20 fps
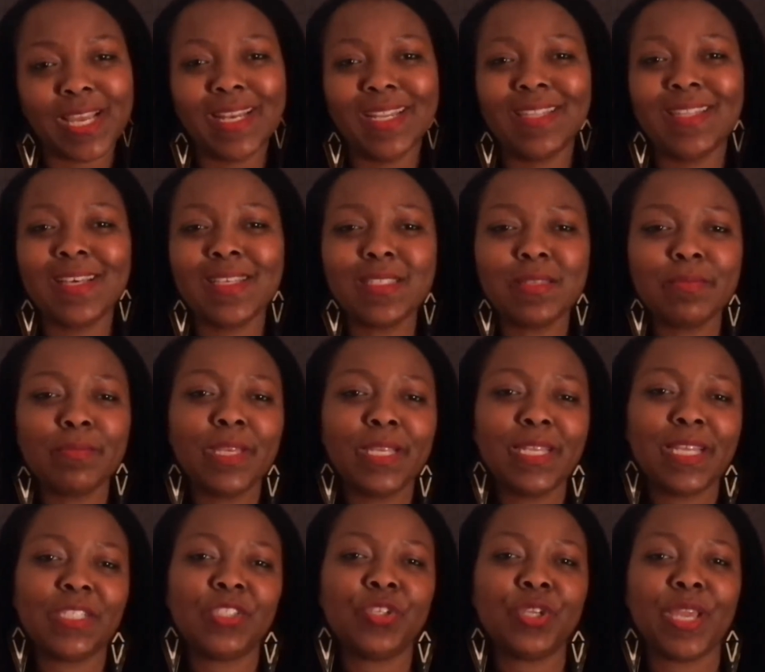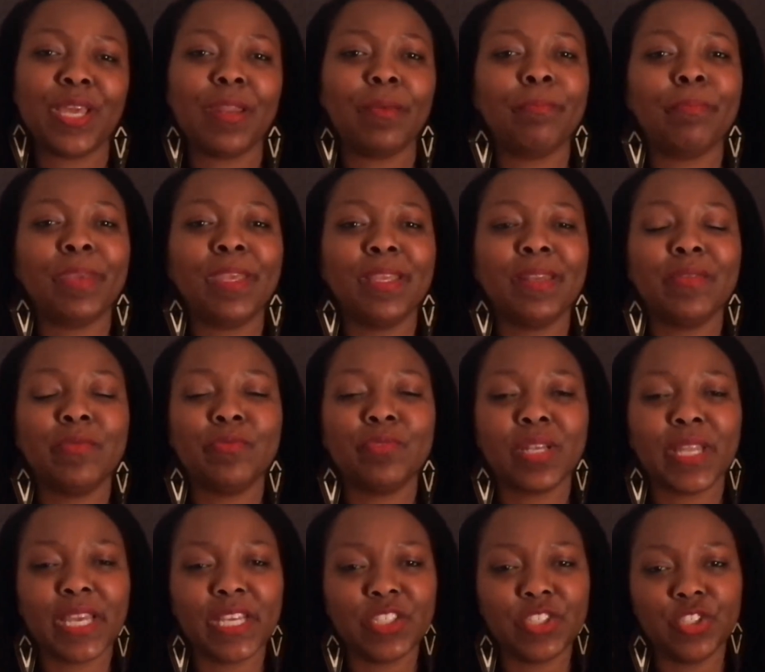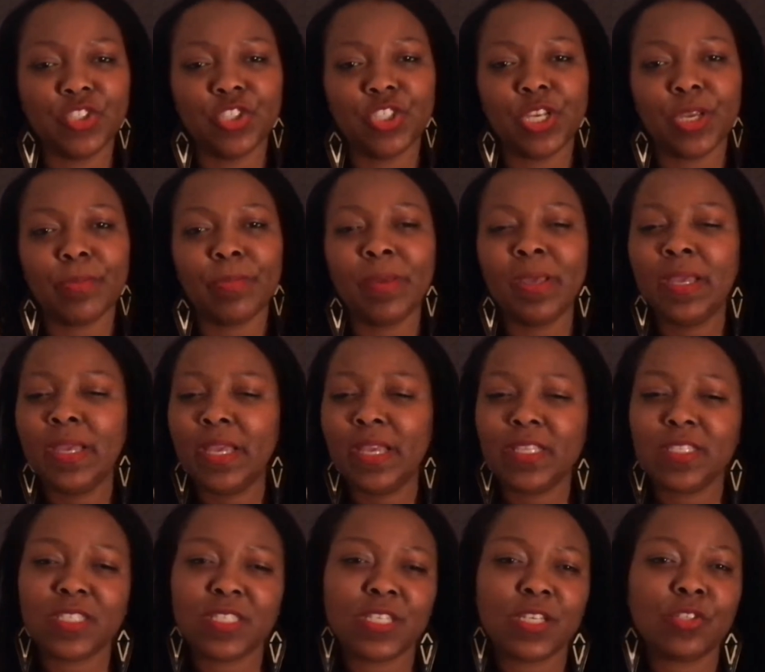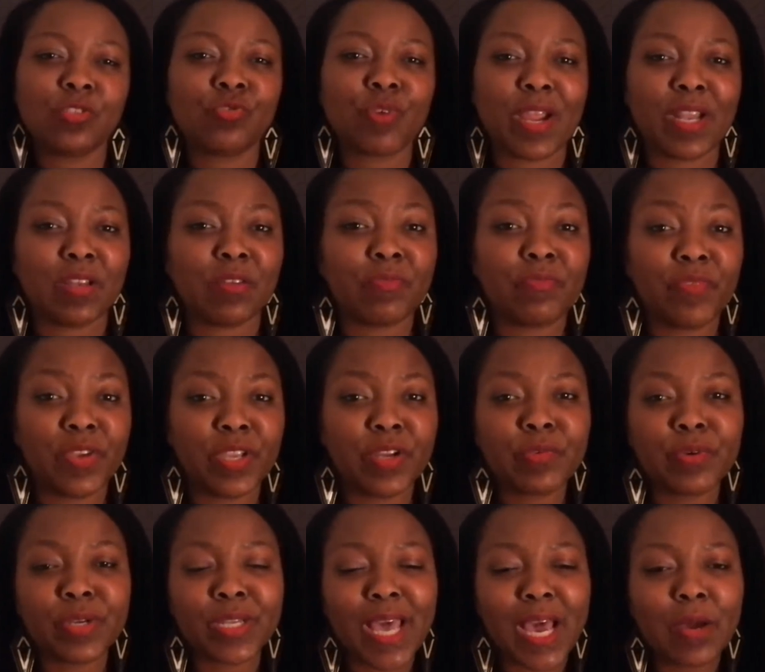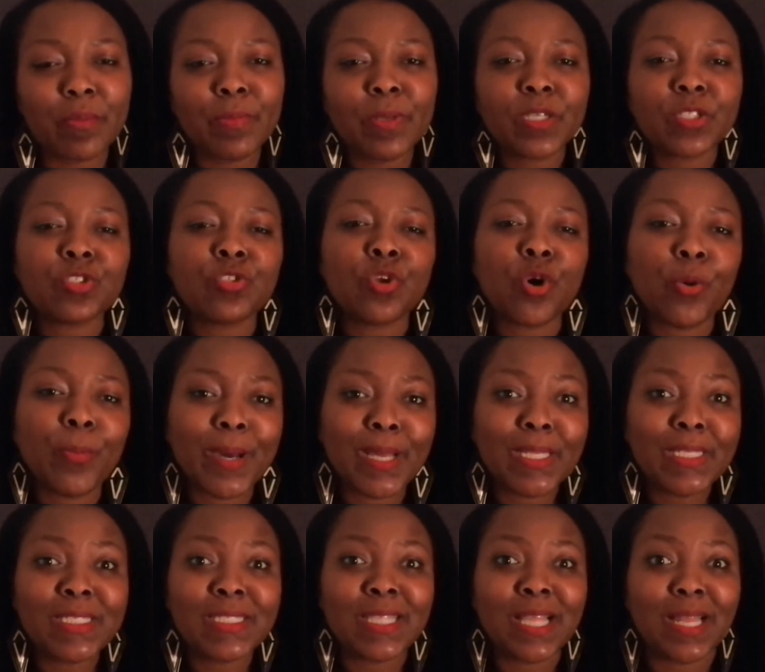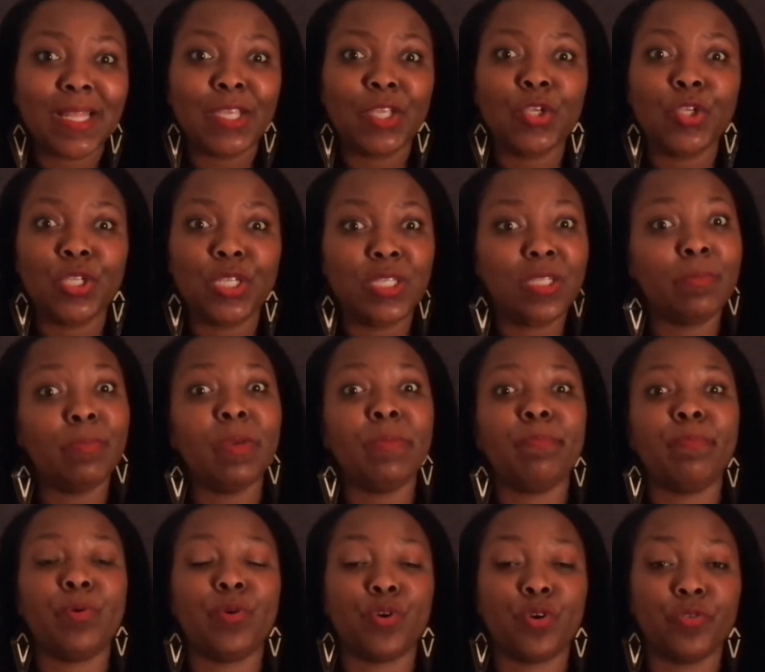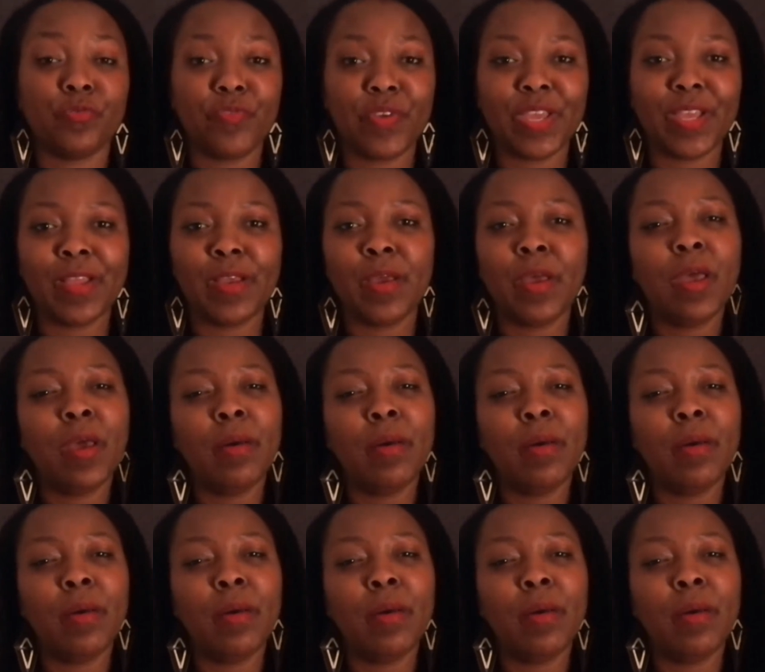And it doesn't mean that you cannot be in a relationship and still trying to figure it out, because nobody's telling you need to be perfect.